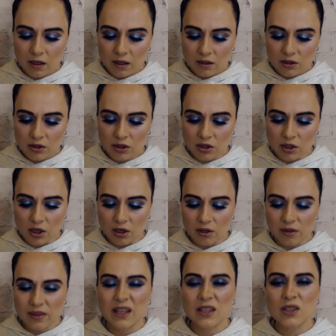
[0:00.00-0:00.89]

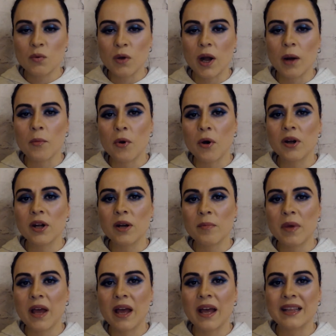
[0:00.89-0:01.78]
So that's what I'm worried
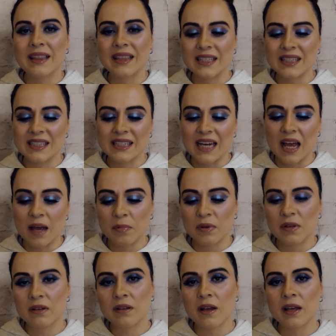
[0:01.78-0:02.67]
about at the start,
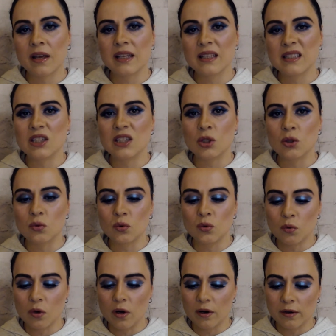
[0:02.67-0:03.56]
but I guess it's a
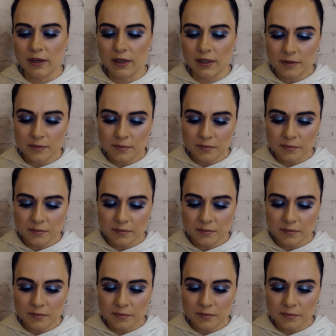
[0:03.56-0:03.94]
good worry.